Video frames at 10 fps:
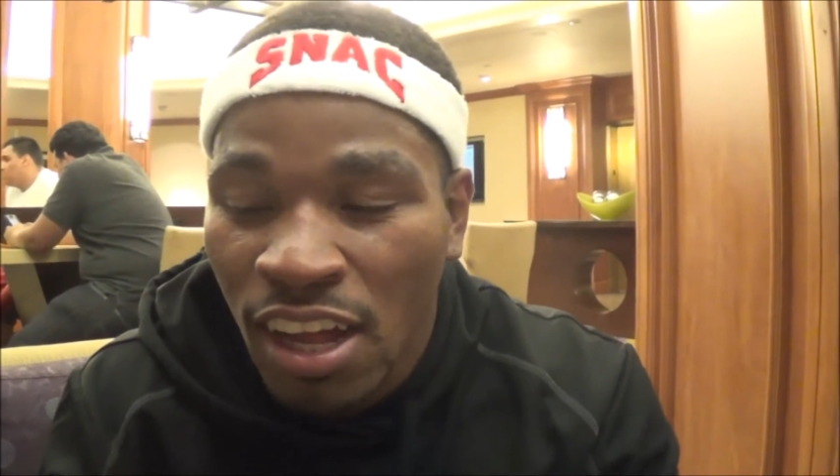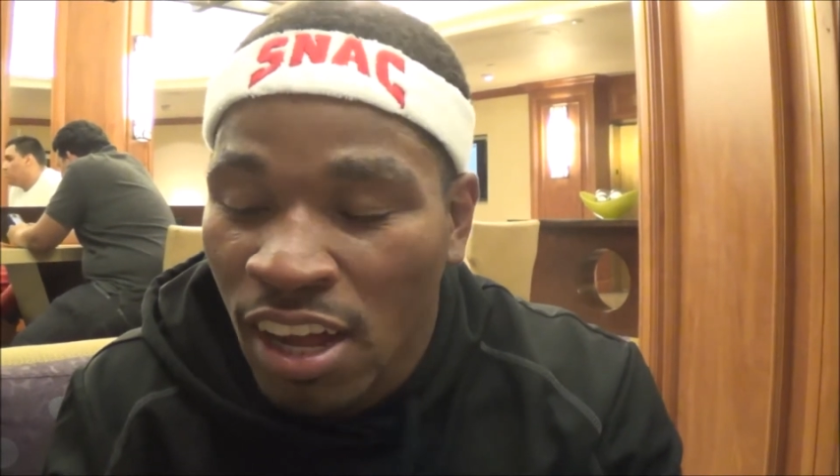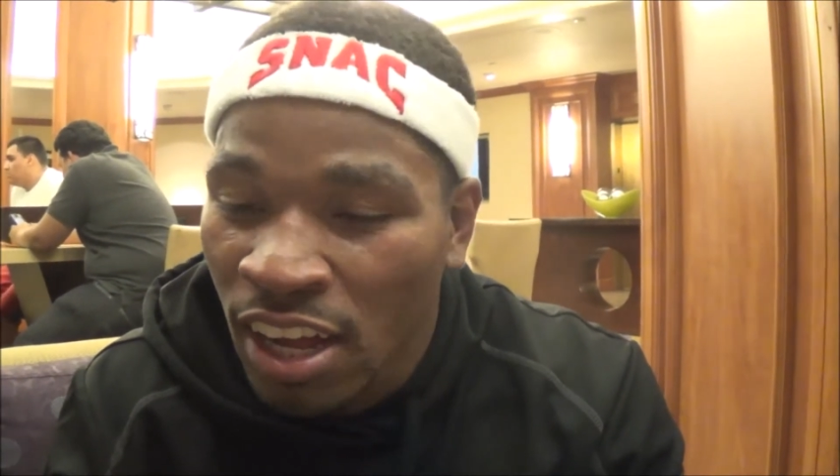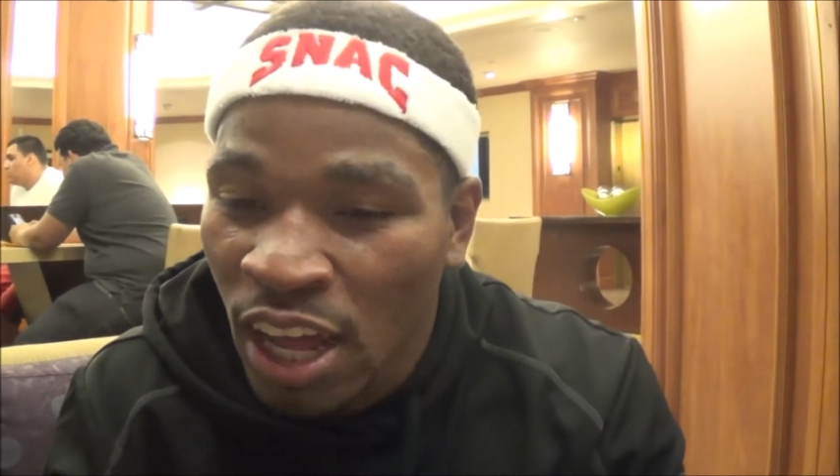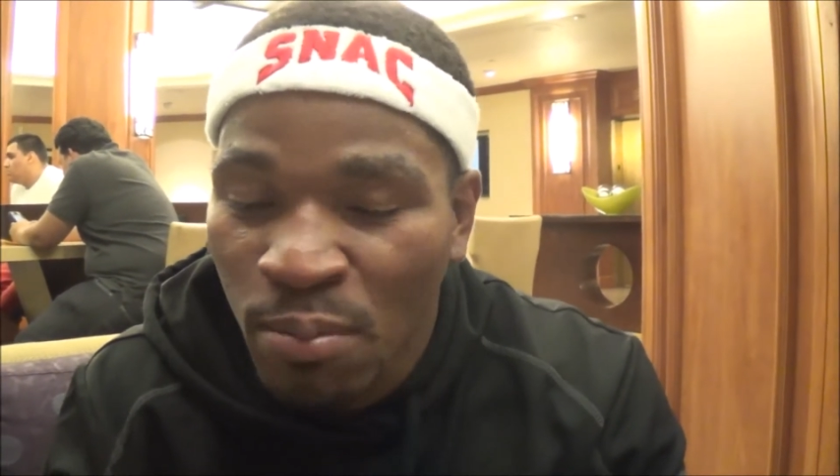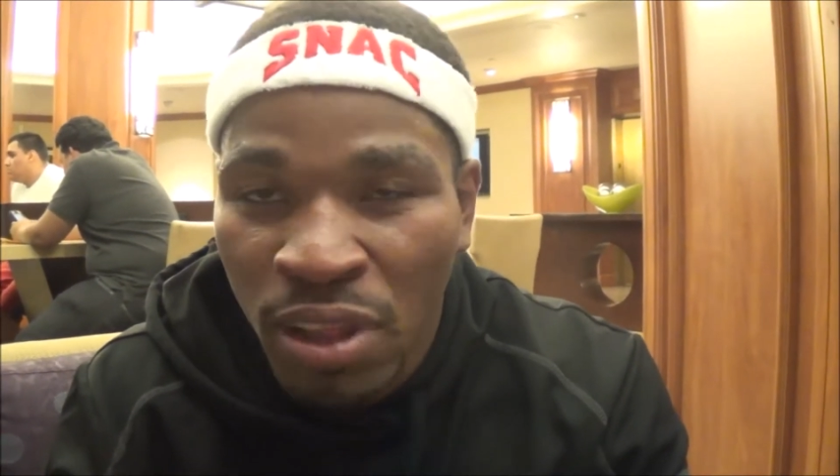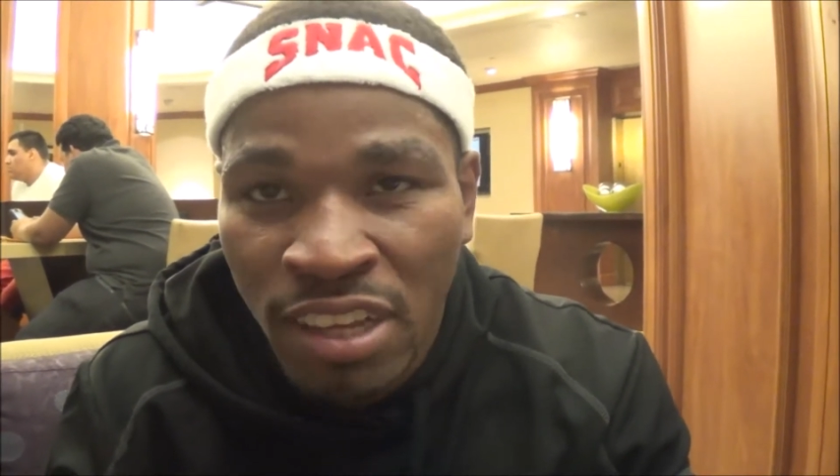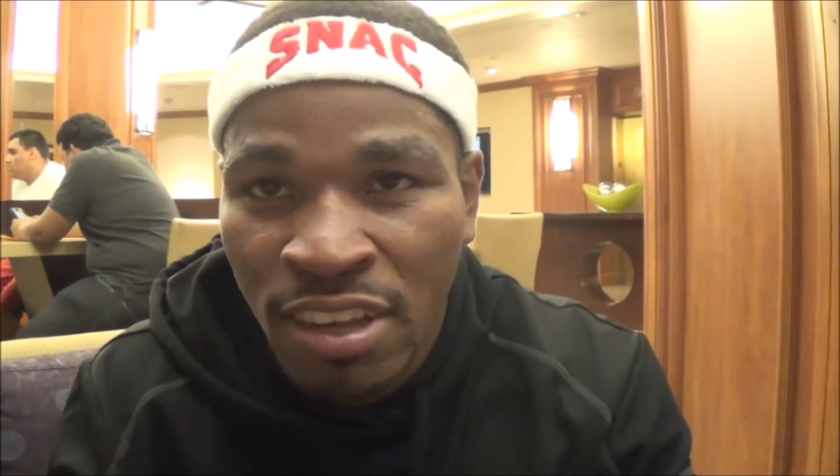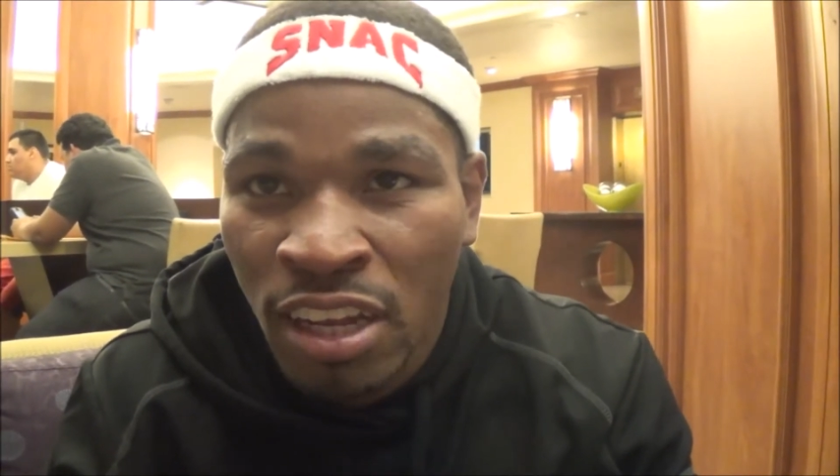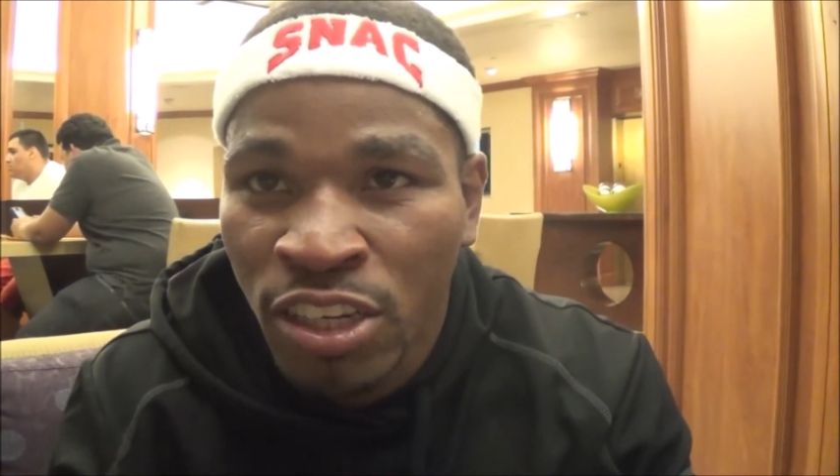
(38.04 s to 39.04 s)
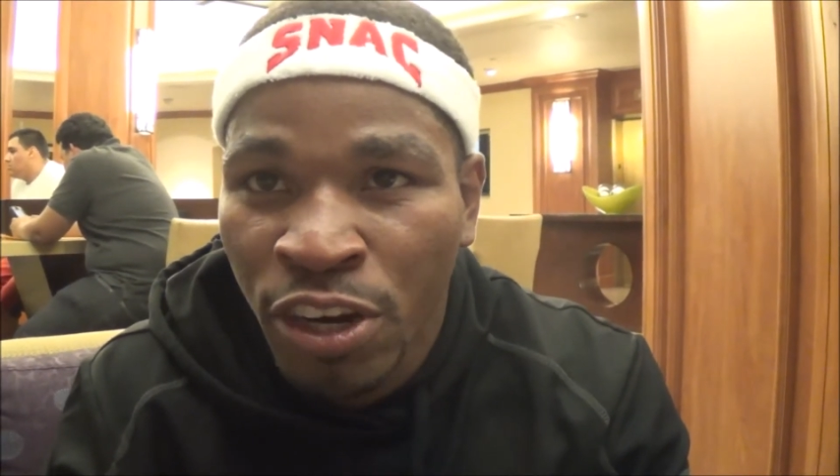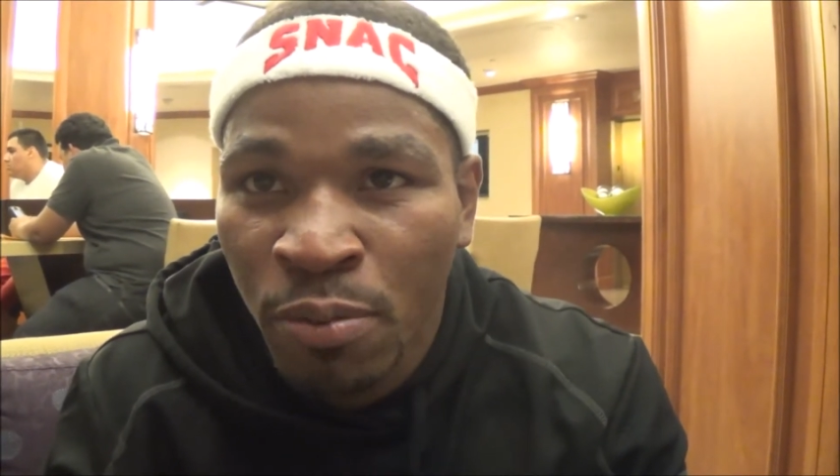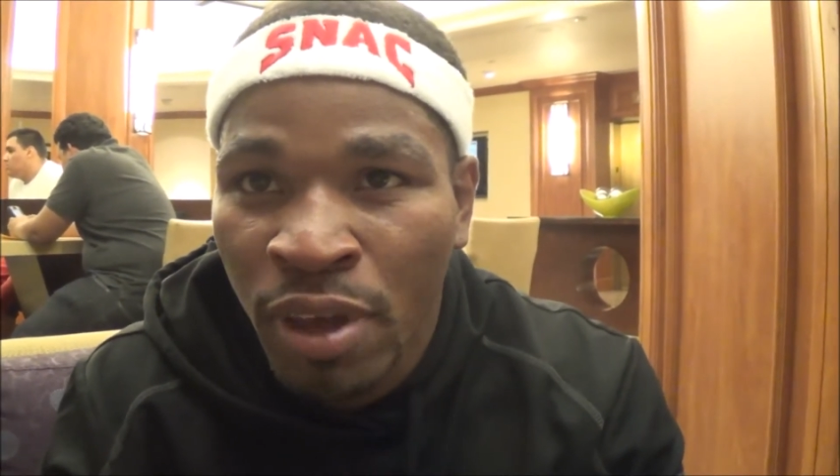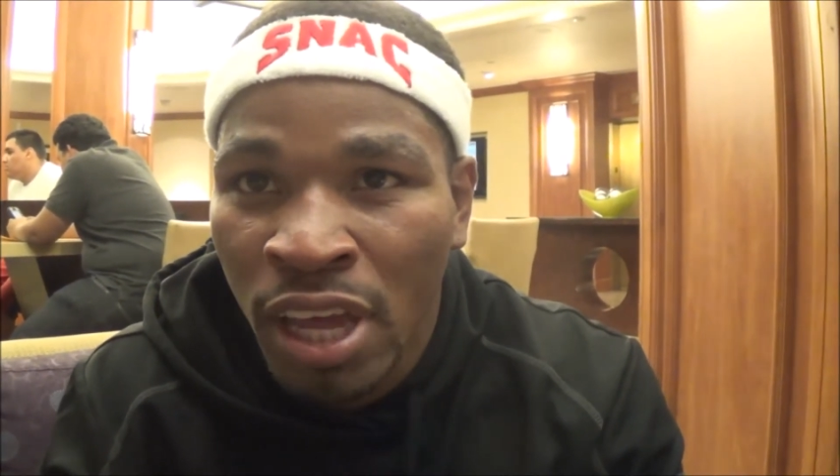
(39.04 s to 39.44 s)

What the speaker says: God bless Algieri, man.